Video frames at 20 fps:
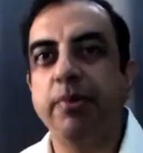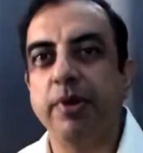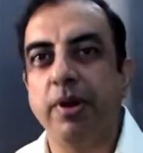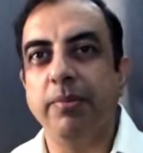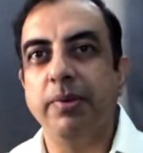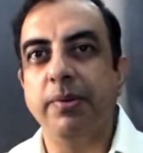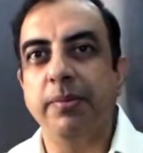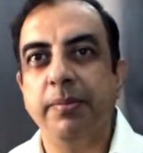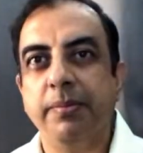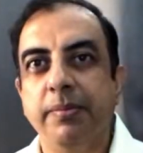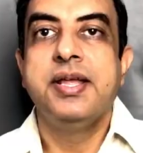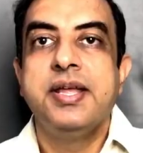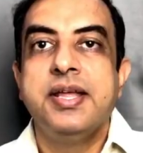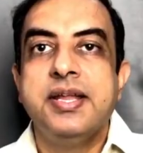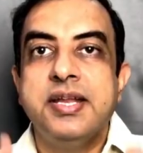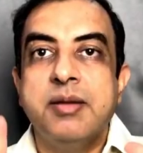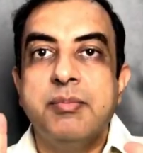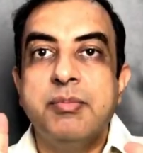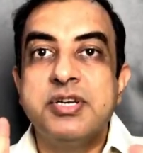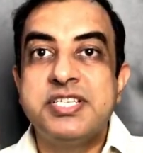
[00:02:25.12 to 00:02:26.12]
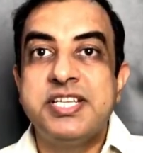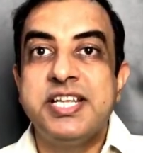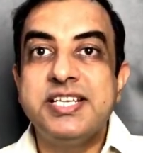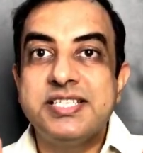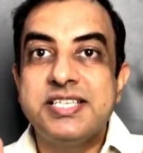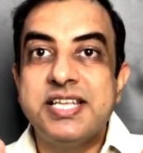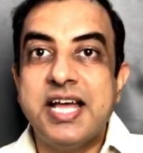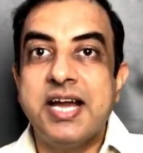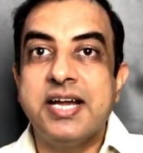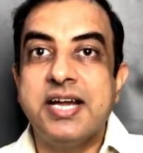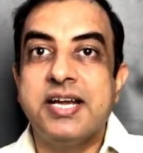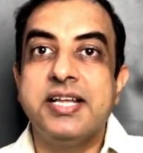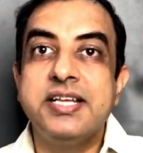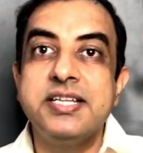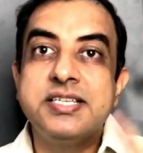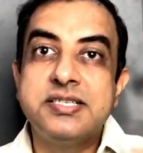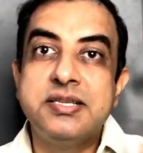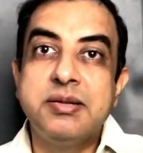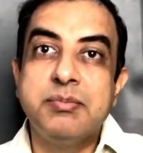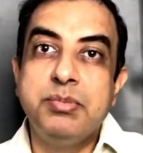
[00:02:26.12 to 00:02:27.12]
problem. Number 6 hat
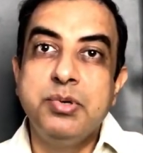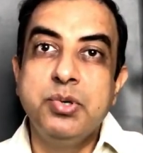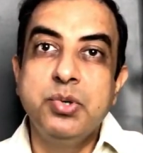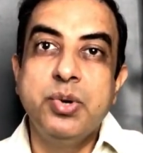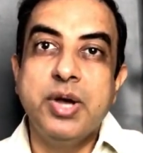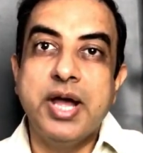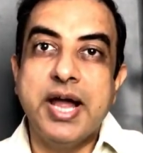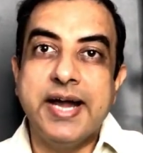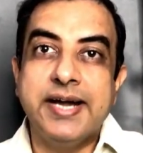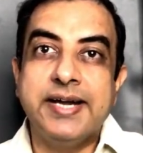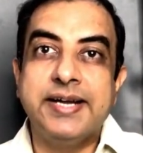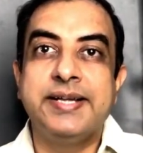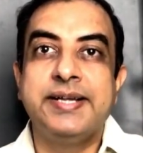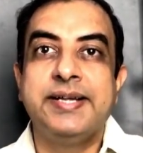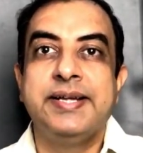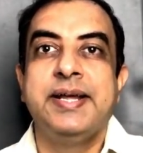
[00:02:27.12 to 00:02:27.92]
is the blue hat.